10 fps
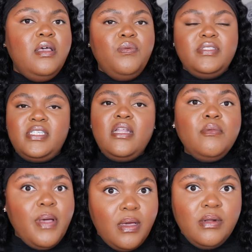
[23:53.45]
What
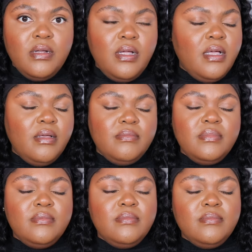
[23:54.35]
setting powder,
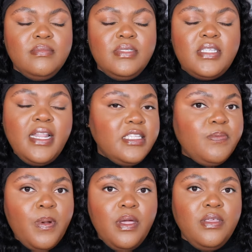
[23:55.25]
setting
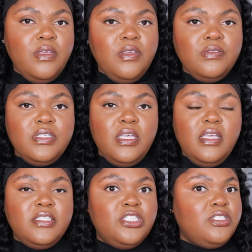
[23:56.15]
spray are you using?
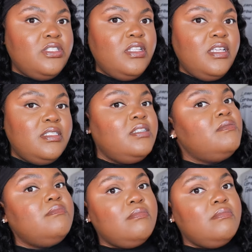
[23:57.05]
Is it